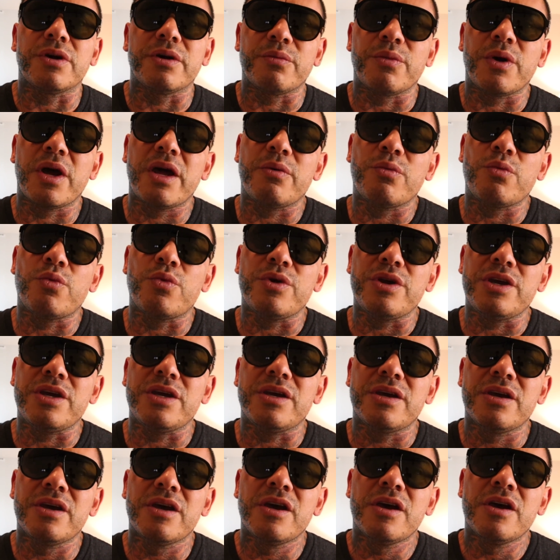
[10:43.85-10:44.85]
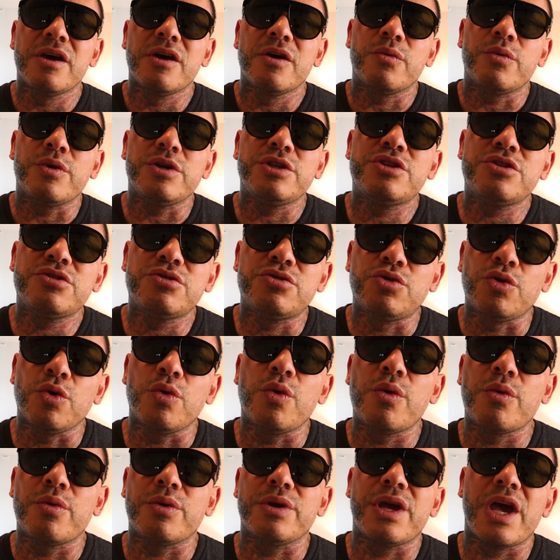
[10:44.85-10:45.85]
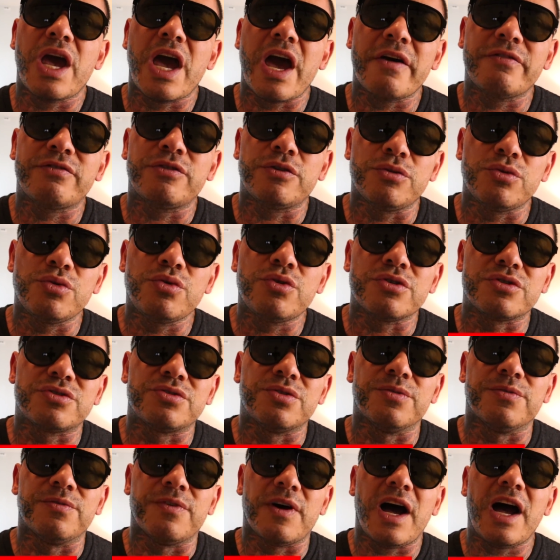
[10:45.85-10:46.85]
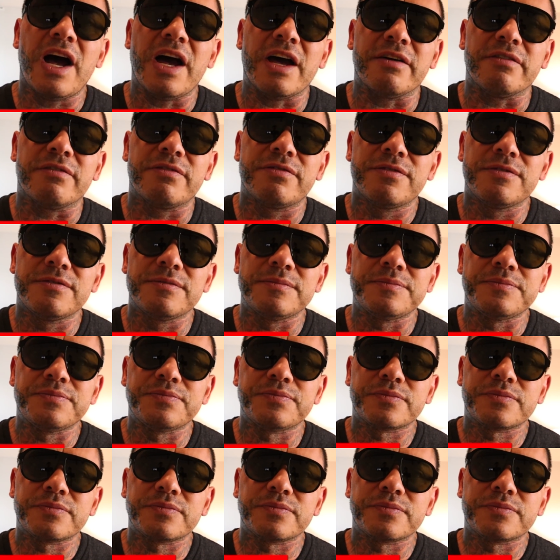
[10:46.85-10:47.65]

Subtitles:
And we just do what we have to do to survive.